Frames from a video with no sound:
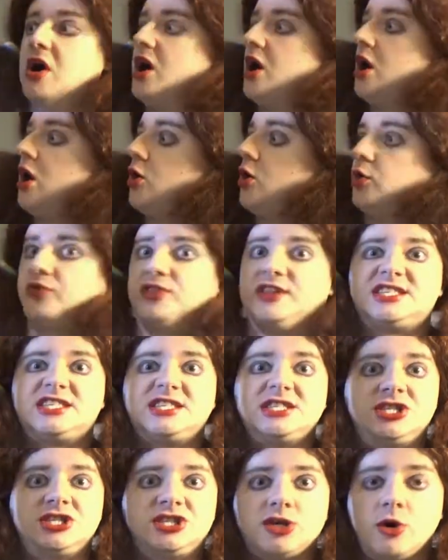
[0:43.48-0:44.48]
oh, this
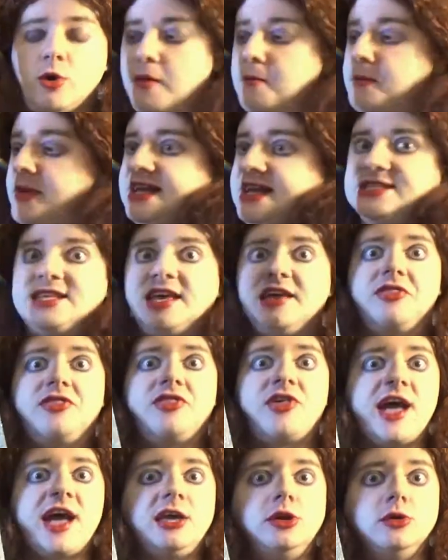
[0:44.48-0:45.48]
is so amazing.
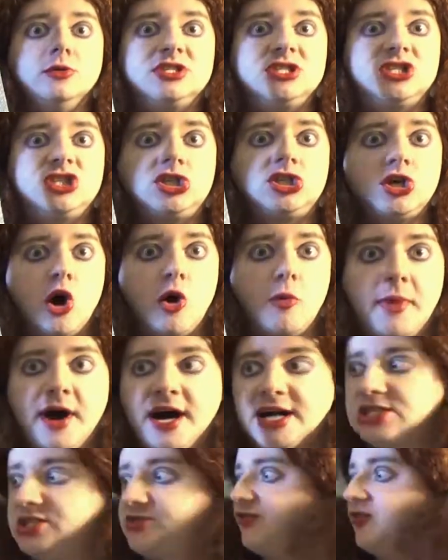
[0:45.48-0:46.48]
Thank you so
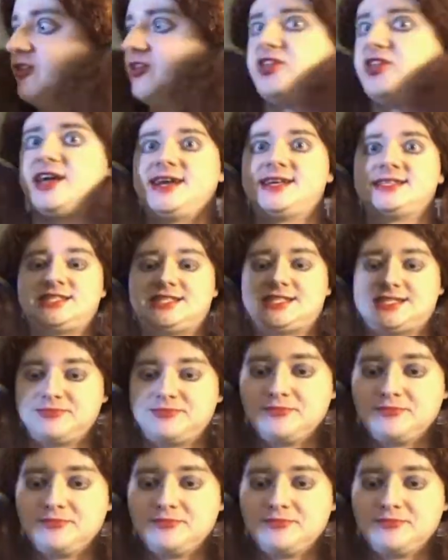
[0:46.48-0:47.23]
much for this.